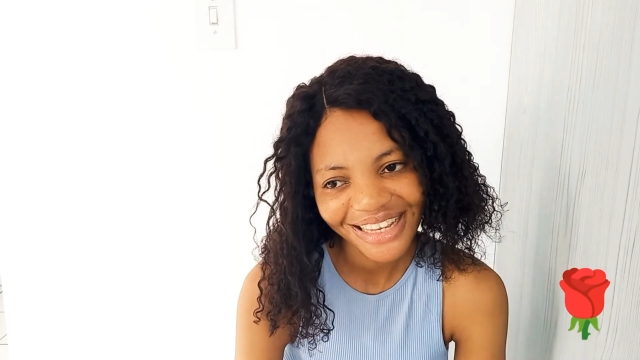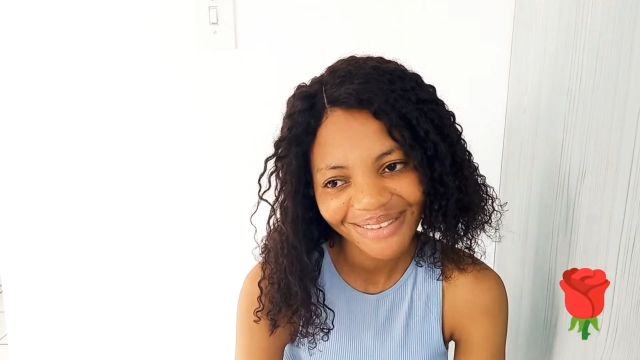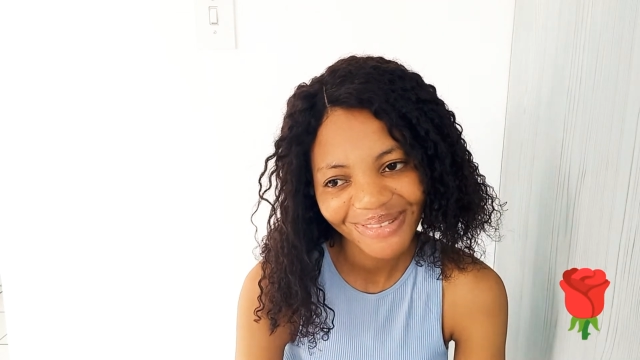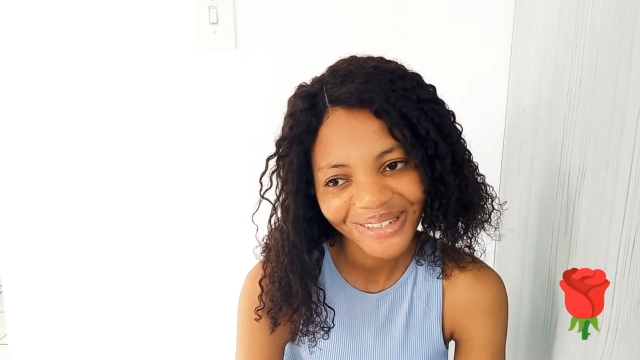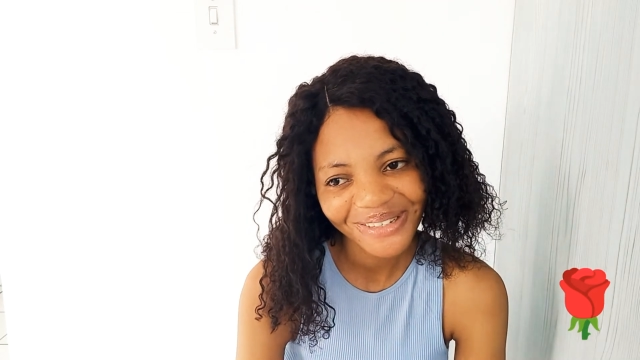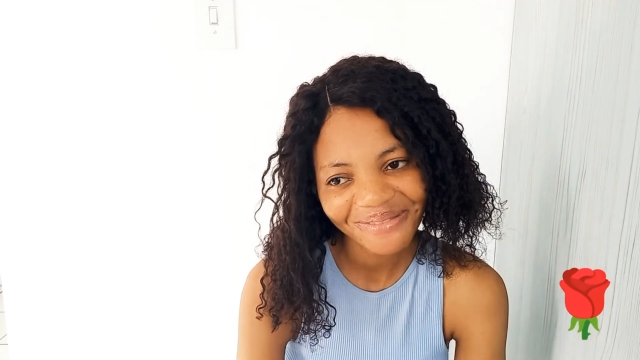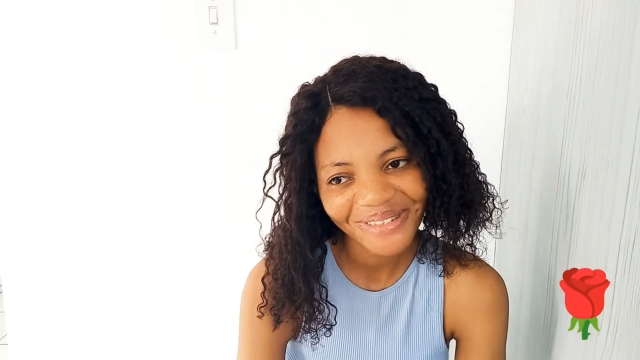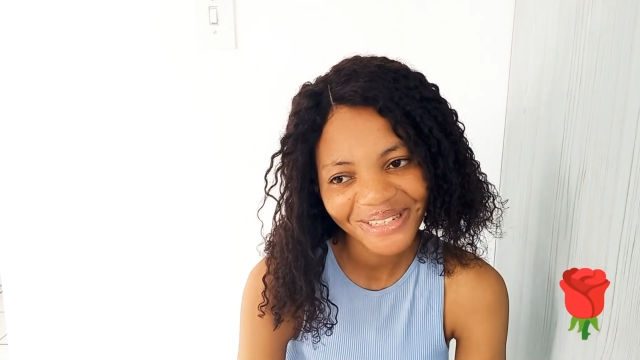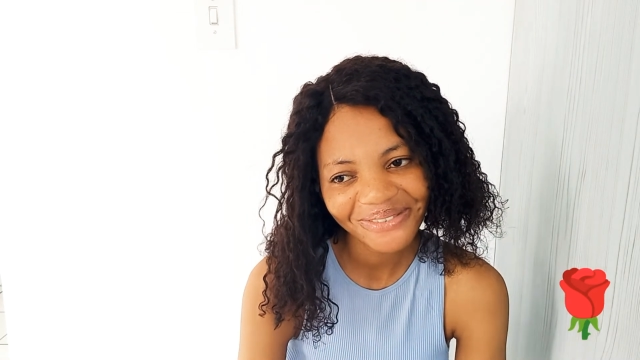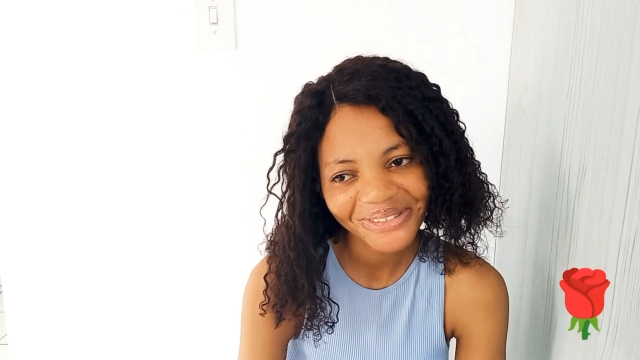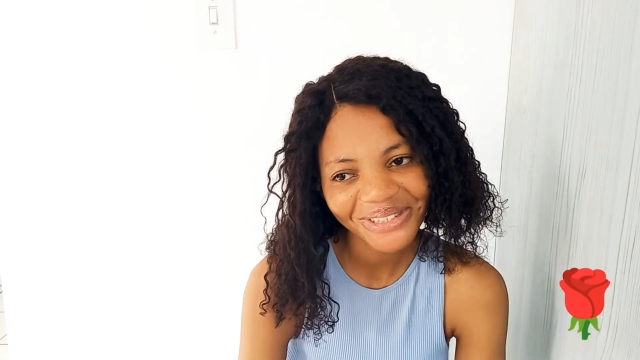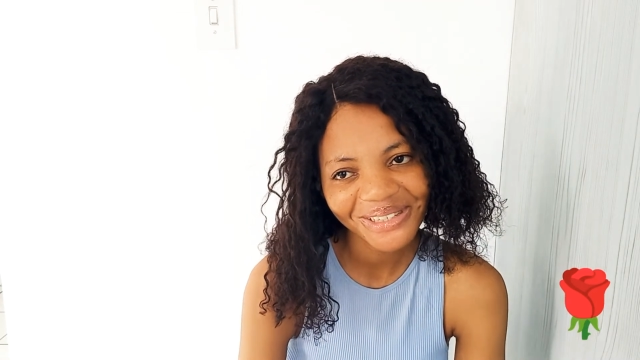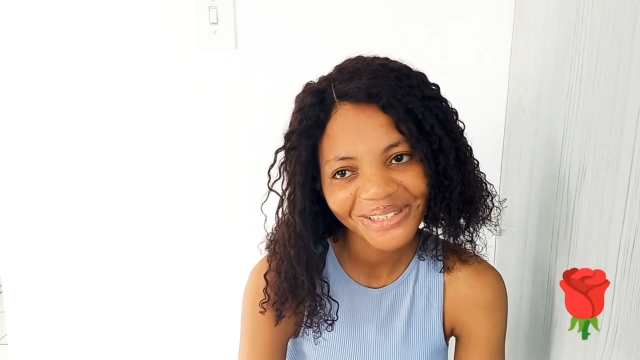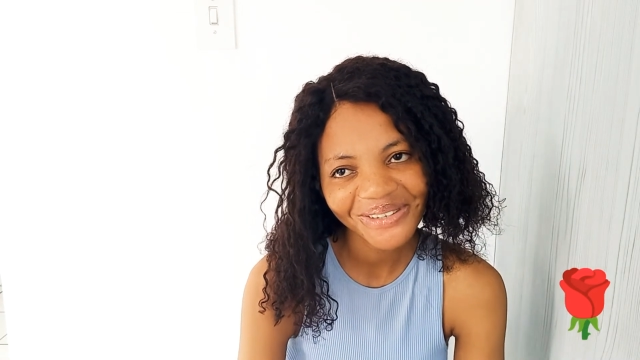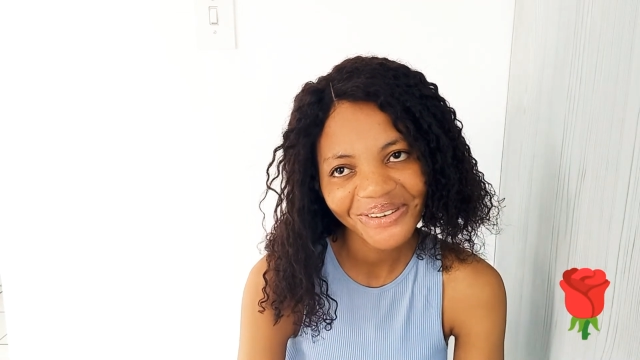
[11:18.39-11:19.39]
and my grandmother
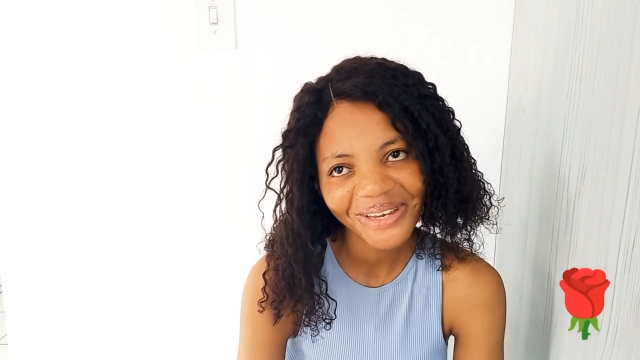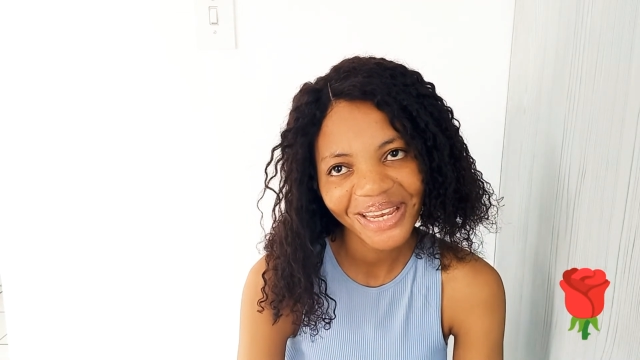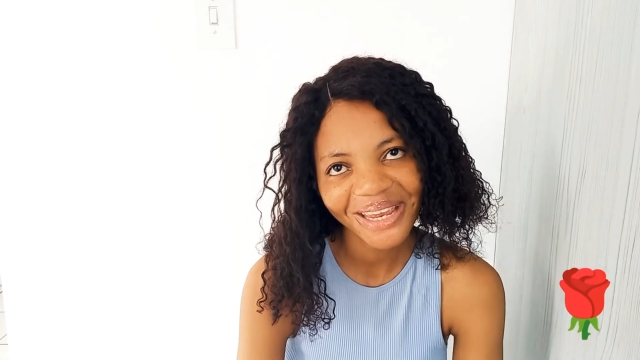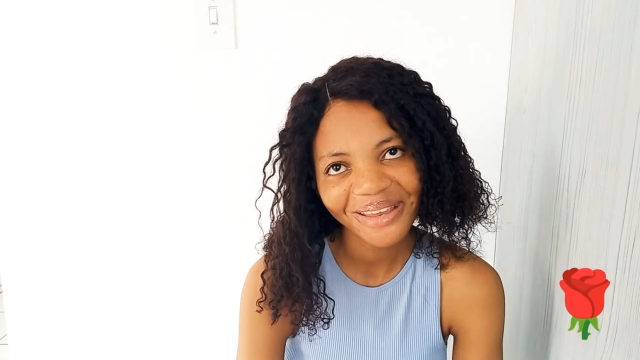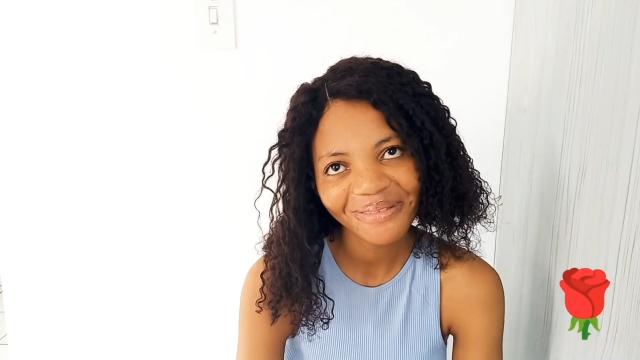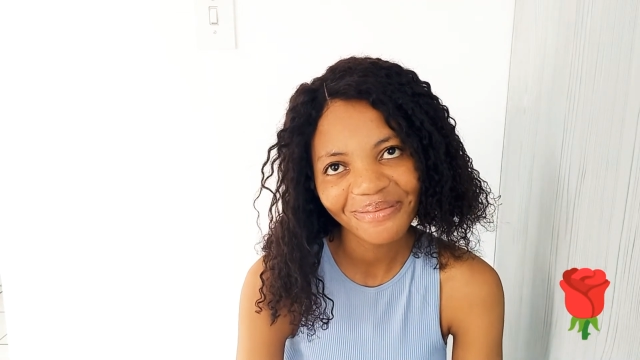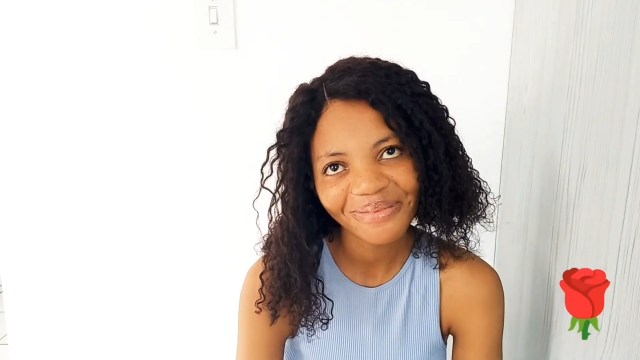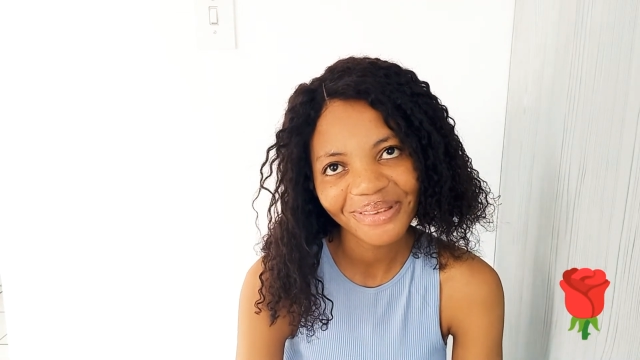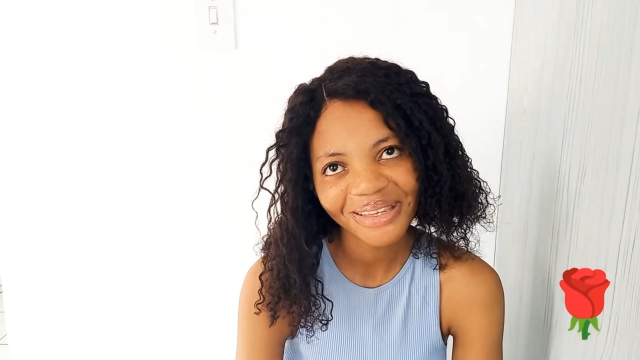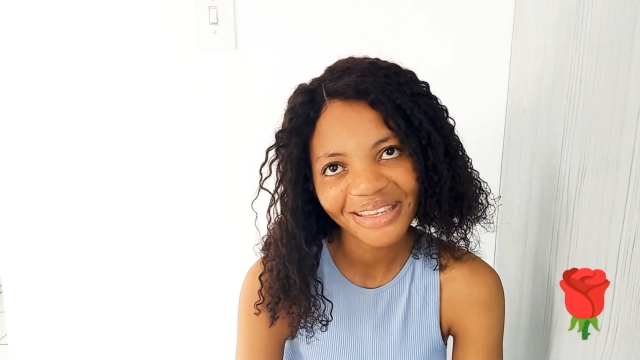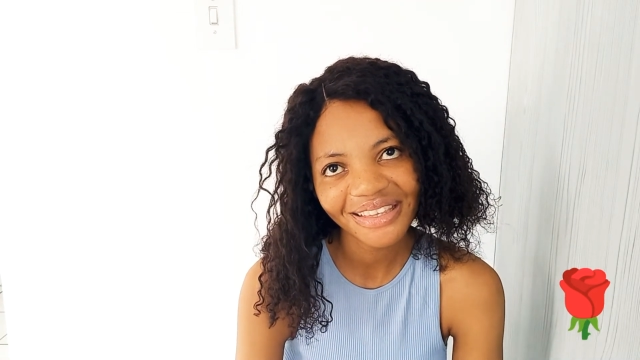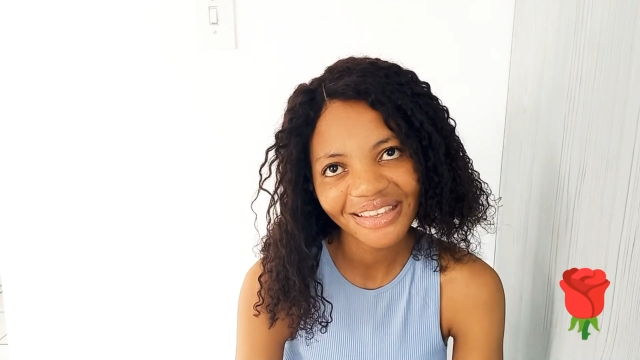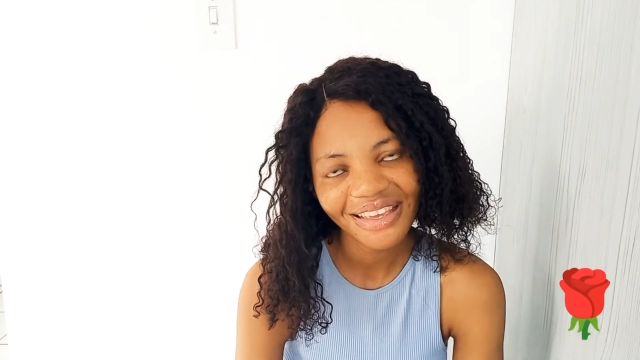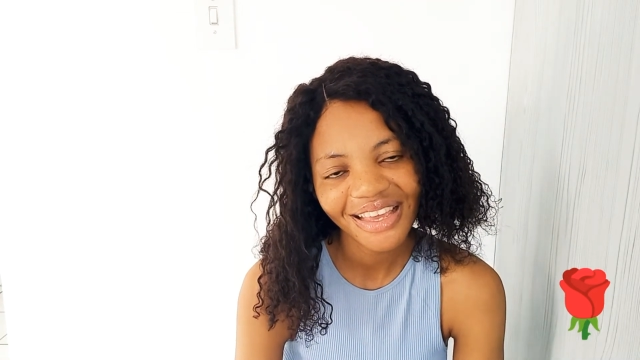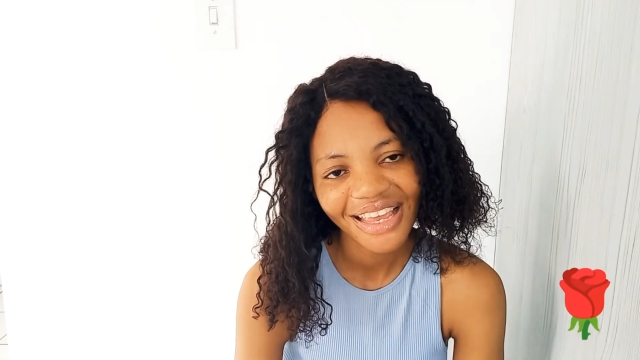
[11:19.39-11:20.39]
was so
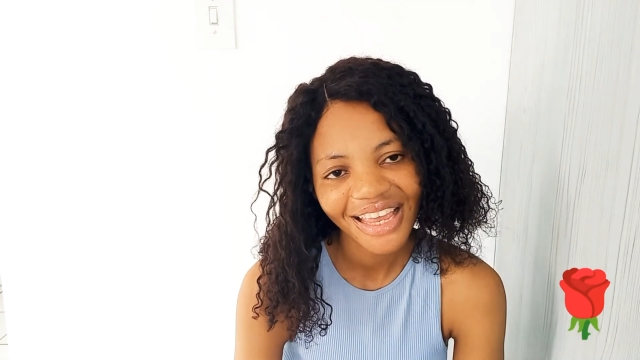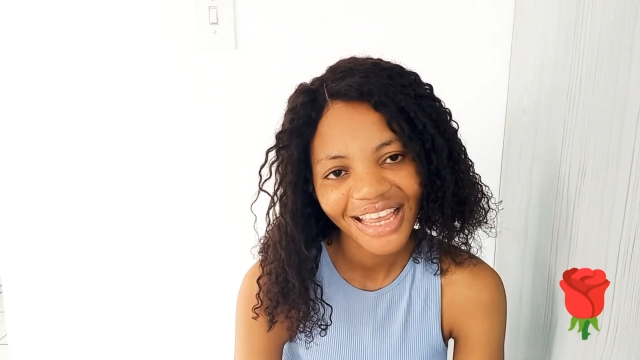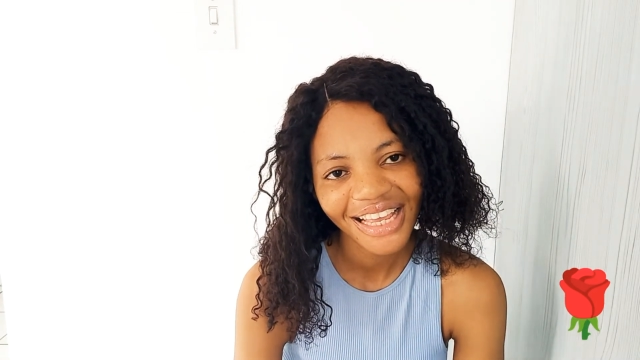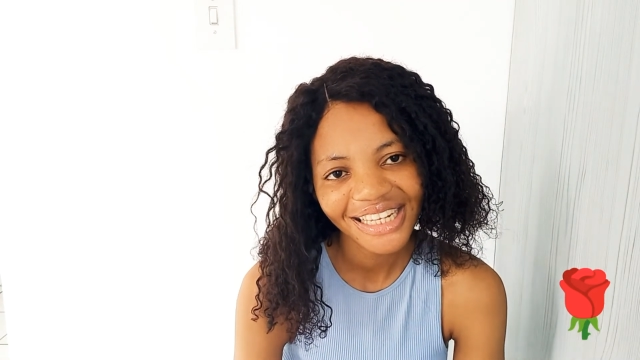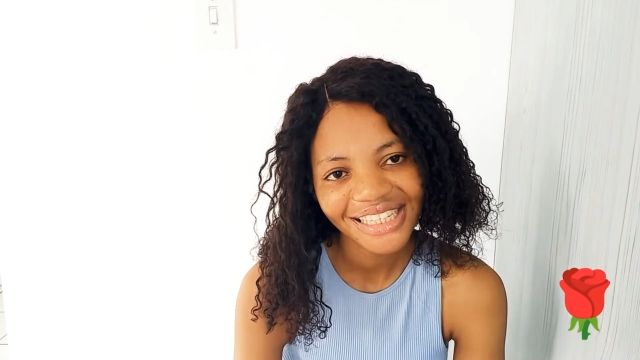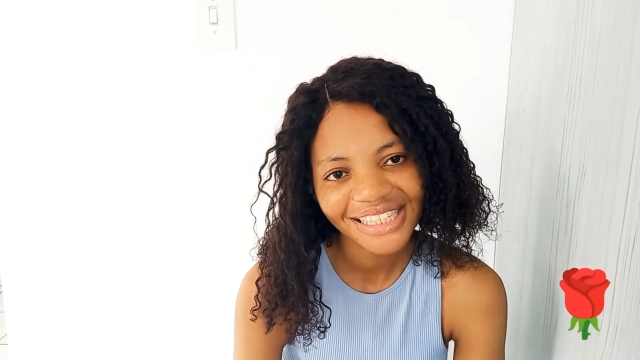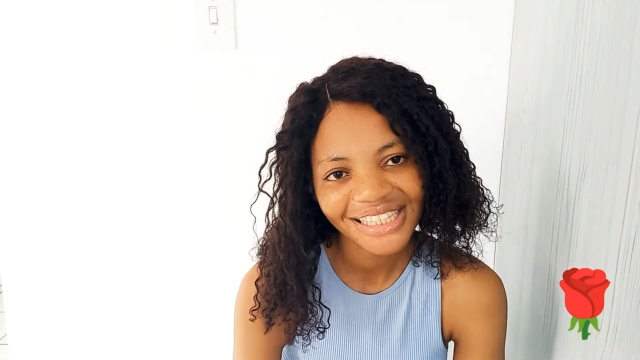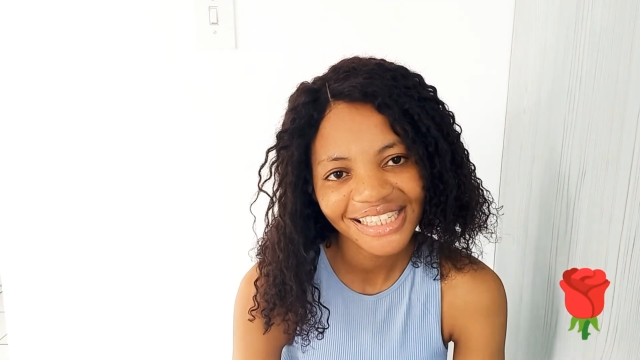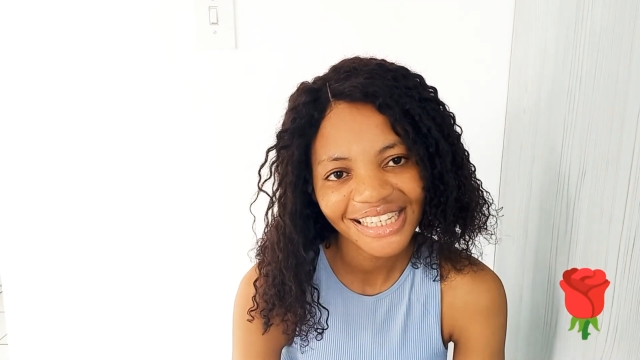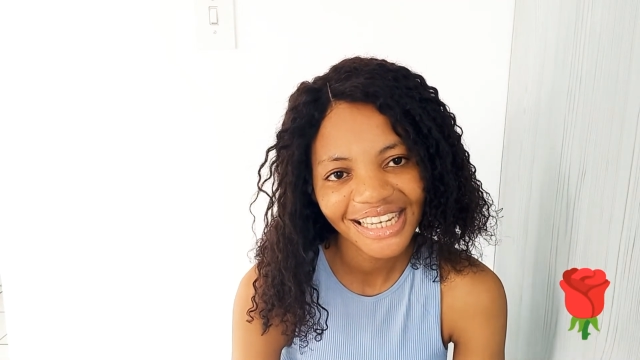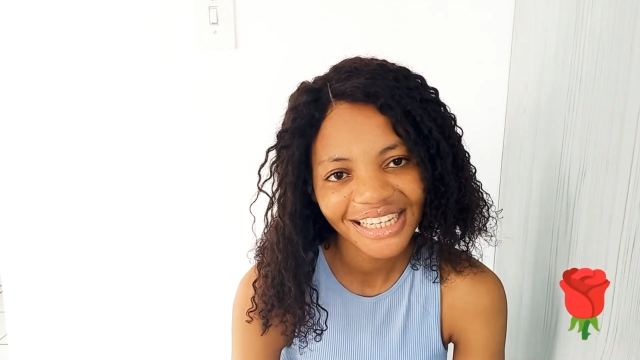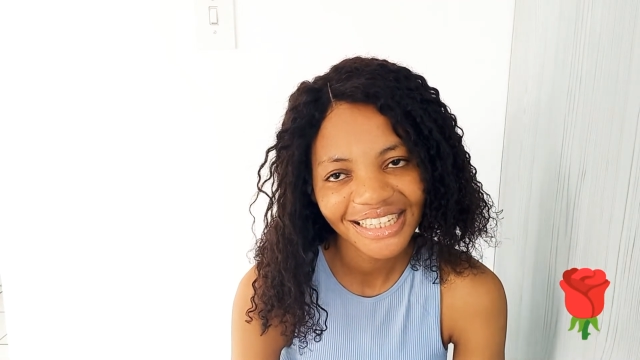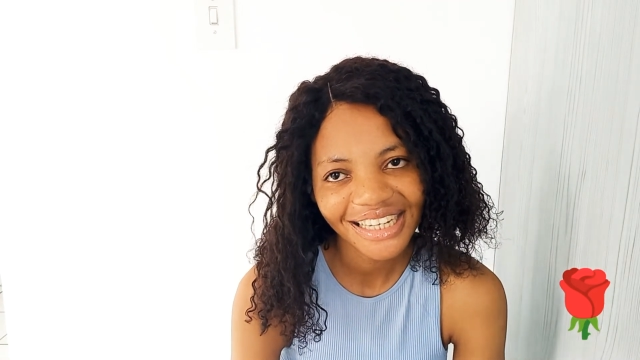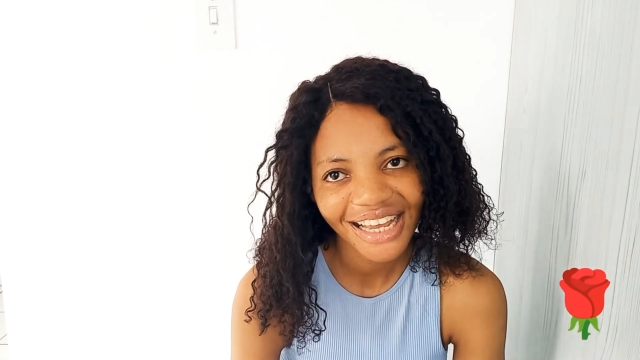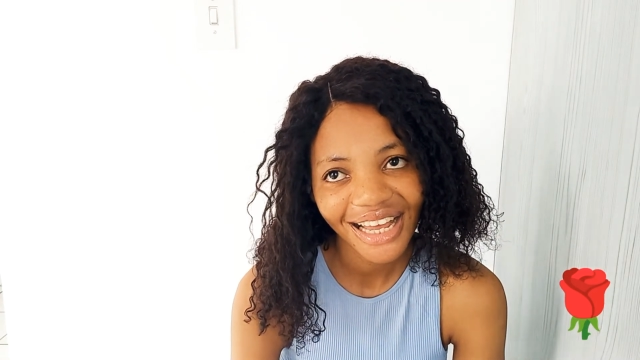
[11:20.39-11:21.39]
happy. And she
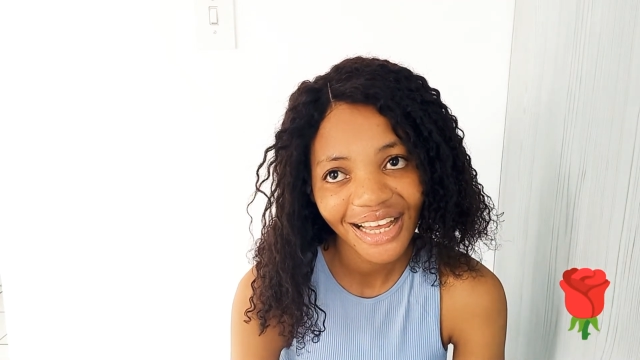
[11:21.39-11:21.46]
said,